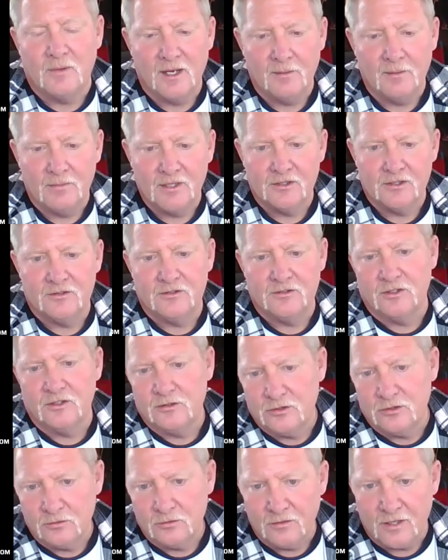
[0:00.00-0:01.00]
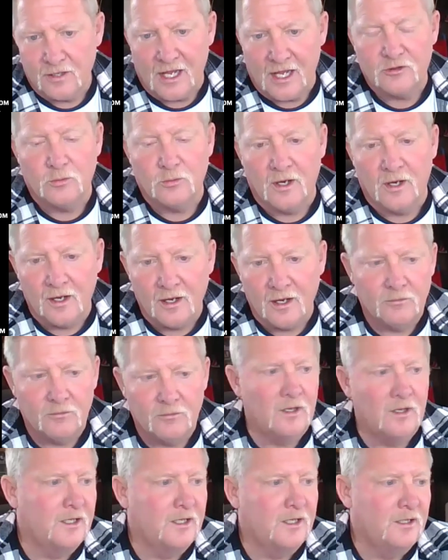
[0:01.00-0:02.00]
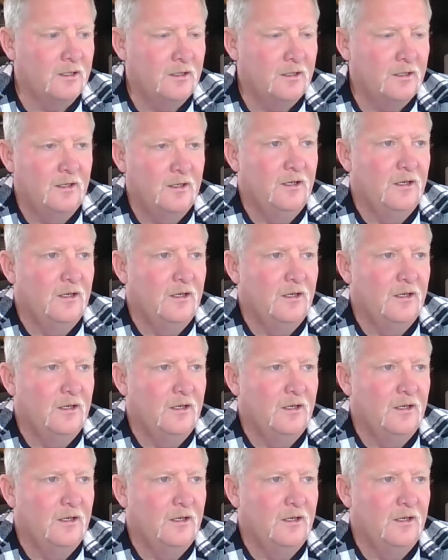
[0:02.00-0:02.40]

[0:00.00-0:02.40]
That's my biggest issue. That's why I'm running